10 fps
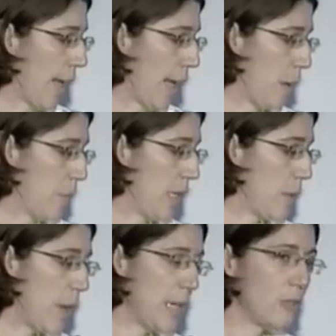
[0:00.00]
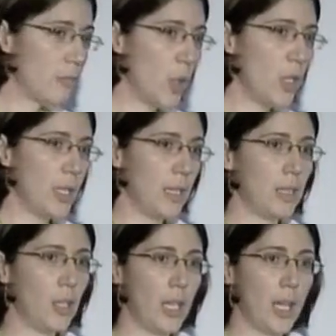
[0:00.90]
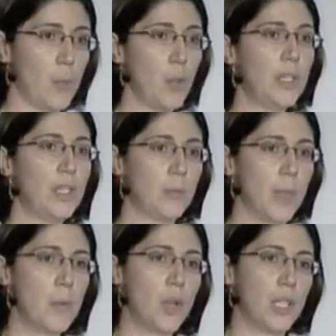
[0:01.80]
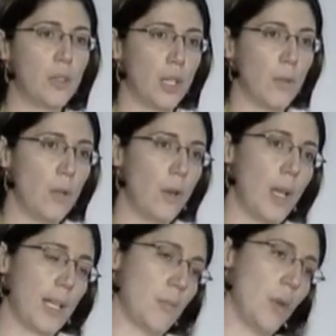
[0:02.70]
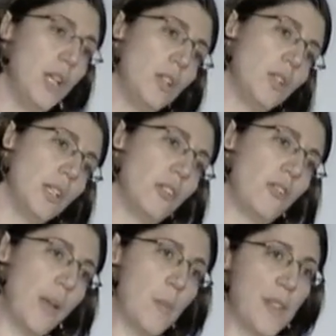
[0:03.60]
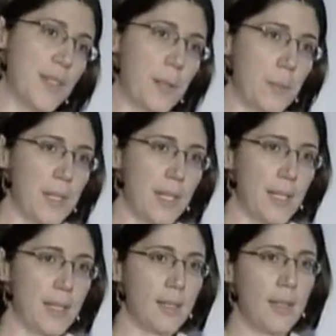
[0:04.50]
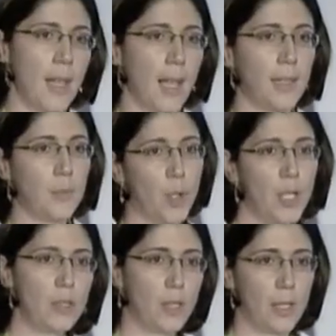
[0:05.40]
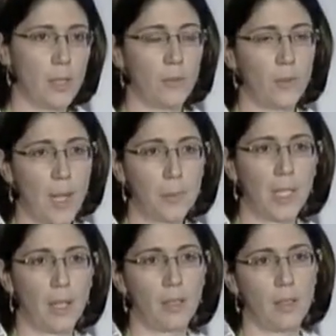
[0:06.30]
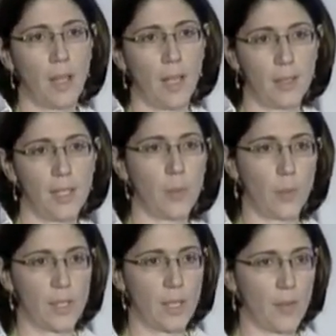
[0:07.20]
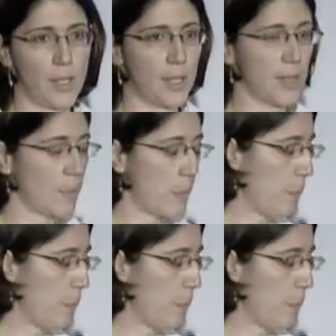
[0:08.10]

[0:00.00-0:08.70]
In the part of monitoring and multi-domain monitoring, we look at the monitoring of IP services and the monitoring of Lambda and circuit services.